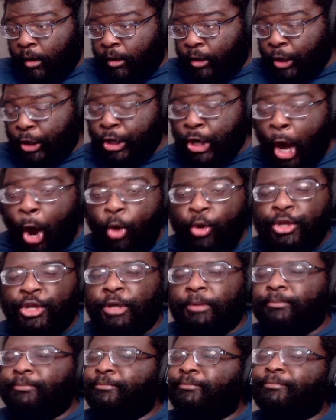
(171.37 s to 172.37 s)
No,
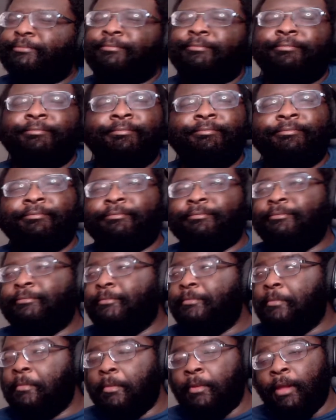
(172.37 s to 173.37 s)
you're...
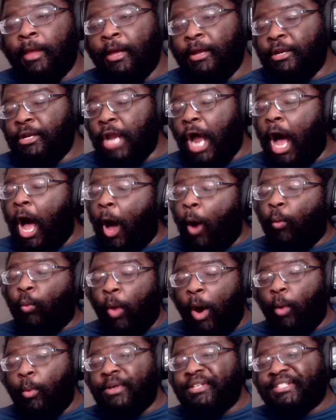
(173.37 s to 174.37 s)
Nah,
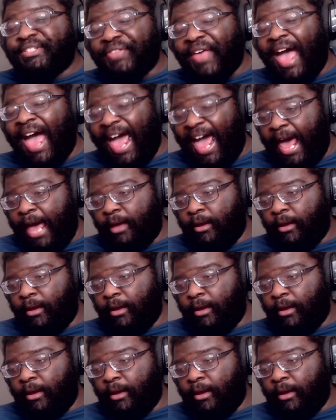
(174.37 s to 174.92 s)
what was that?